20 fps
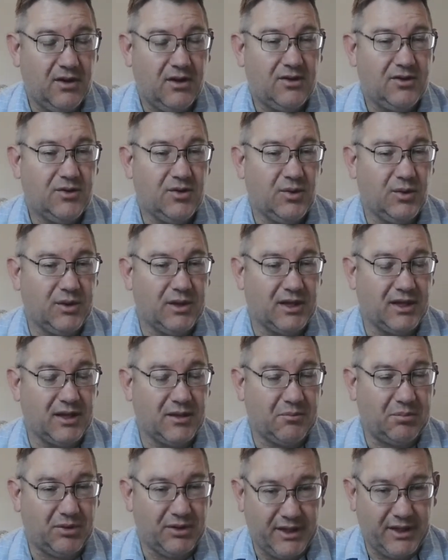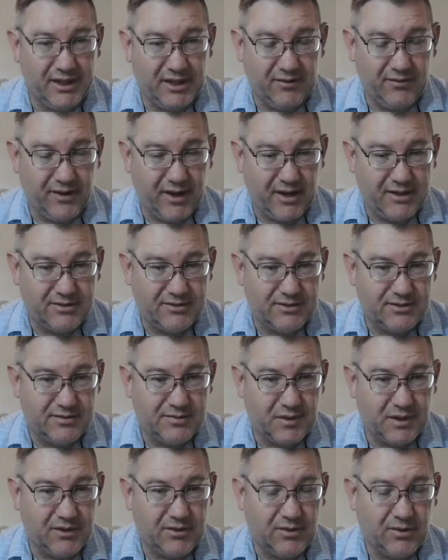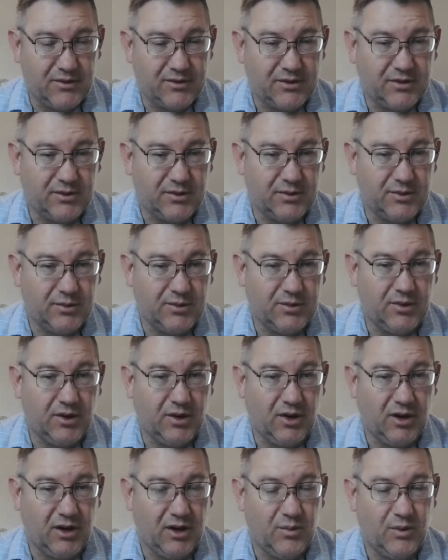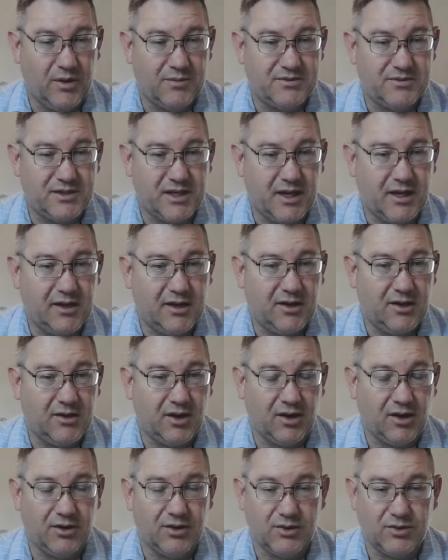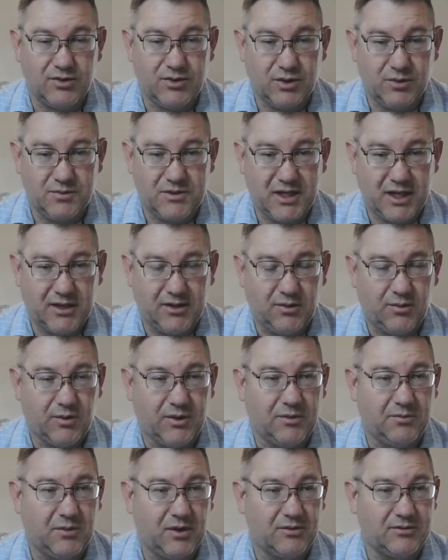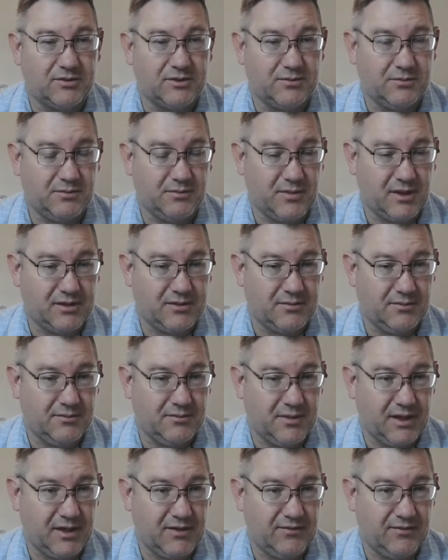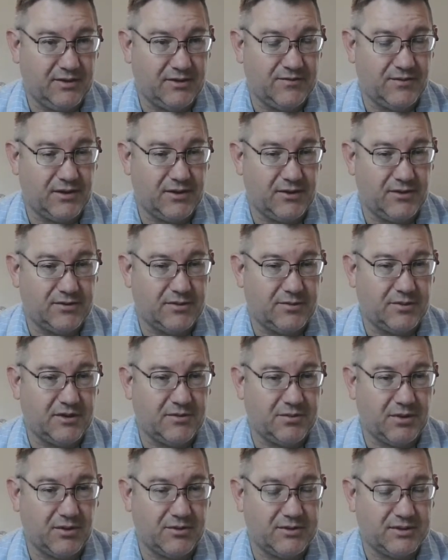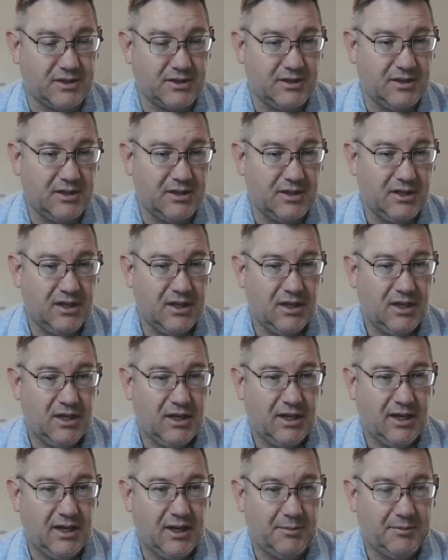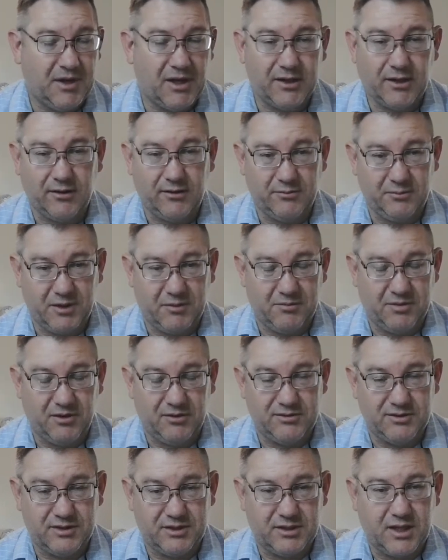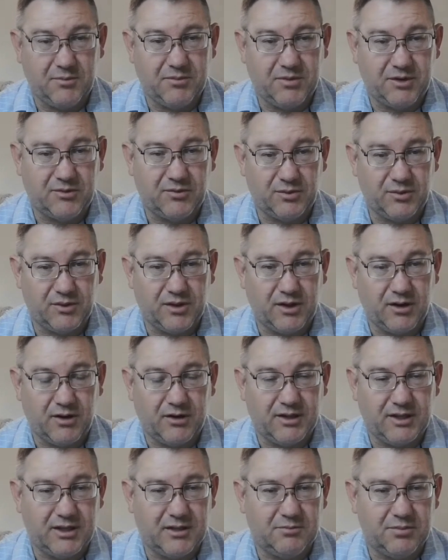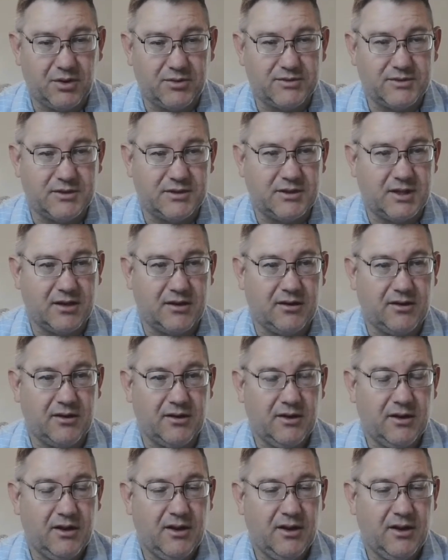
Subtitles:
You can get plenty of answers by going to our website, our YouTube channel, where many of these videos are being posted. Not all of them have been posted yet, but they are getting posted there.